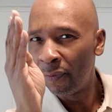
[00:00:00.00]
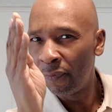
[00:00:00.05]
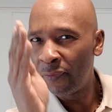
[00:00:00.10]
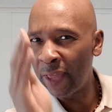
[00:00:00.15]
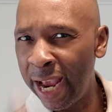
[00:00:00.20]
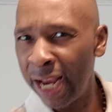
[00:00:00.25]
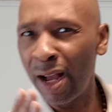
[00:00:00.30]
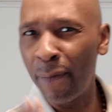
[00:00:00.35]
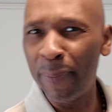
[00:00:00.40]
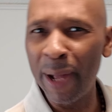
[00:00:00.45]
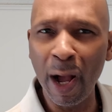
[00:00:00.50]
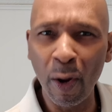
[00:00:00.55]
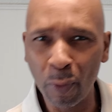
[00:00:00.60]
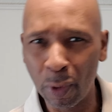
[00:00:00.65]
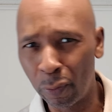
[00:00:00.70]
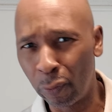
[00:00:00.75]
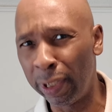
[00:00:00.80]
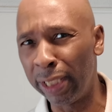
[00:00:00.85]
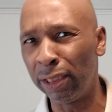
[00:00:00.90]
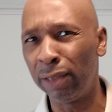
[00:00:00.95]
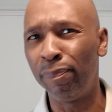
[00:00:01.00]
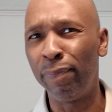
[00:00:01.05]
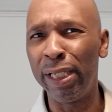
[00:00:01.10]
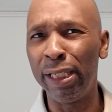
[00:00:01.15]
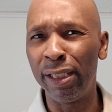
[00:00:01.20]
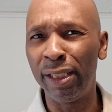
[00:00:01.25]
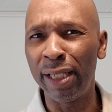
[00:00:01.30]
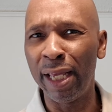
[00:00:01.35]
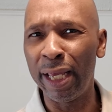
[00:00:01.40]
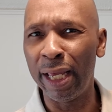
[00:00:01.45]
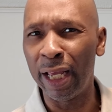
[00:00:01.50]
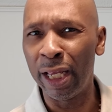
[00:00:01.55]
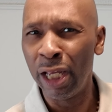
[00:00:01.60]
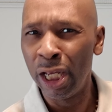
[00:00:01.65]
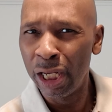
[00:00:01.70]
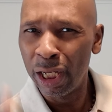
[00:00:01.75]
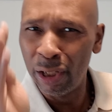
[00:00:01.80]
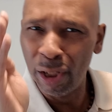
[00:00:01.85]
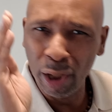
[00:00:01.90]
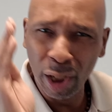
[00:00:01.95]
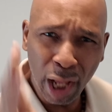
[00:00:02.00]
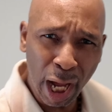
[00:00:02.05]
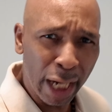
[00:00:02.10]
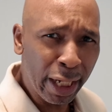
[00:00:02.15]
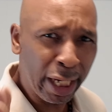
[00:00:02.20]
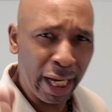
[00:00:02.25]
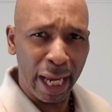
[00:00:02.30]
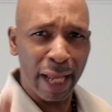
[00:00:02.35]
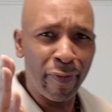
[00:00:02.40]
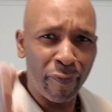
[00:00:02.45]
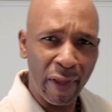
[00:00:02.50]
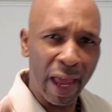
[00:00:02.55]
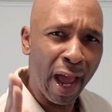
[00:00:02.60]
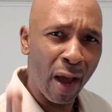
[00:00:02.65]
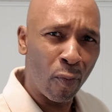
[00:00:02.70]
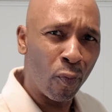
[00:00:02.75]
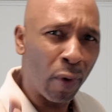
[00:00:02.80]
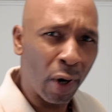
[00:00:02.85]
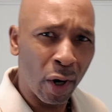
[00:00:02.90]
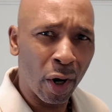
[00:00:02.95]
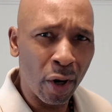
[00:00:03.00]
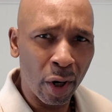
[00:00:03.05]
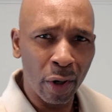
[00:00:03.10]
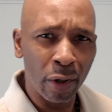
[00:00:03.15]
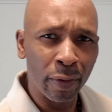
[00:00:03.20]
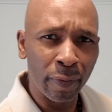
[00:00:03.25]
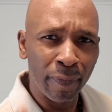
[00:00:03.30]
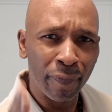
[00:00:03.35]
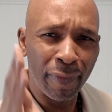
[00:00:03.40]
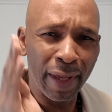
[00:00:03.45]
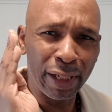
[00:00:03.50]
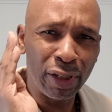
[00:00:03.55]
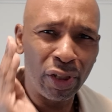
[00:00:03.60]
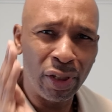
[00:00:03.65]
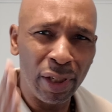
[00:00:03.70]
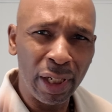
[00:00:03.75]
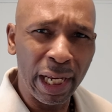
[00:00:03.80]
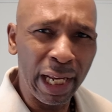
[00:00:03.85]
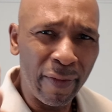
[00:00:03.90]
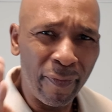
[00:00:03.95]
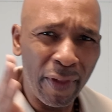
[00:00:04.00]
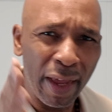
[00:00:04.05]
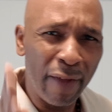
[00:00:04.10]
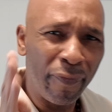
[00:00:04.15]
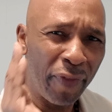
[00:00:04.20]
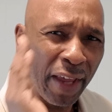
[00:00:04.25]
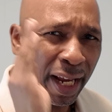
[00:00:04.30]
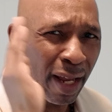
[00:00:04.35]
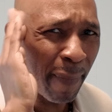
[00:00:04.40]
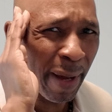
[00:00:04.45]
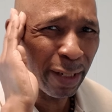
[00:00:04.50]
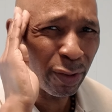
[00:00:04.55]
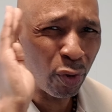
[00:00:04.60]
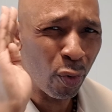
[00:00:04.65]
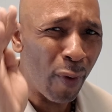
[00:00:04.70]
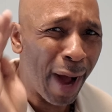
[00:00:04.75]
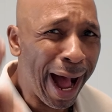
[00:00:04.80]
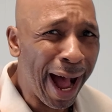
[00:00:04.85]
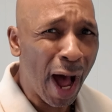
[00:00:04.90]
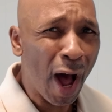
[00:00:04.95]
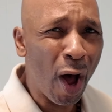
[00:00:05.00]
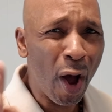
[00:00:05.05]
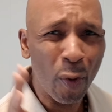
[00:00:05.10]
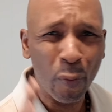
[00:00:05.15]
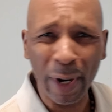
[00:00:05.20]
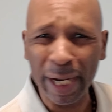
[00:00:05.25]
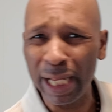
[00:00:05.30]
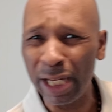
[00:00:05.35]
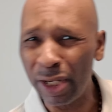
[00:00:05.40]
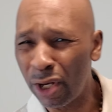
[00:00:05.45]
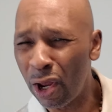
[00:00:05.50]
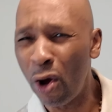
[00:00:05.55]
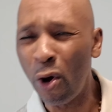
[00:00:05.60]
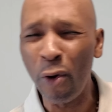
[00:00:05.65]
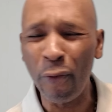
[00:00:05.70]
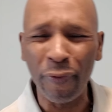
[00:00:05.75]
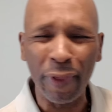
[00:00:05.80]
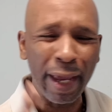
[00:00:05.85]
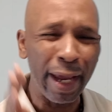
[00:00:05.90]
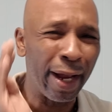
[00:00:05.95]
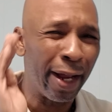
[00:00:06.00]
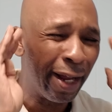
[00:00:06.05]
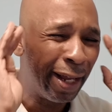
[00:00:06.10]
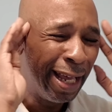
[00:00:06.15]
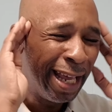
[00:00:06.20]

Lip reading: think about what Rich B said. Look at that word and think about, do I already know there?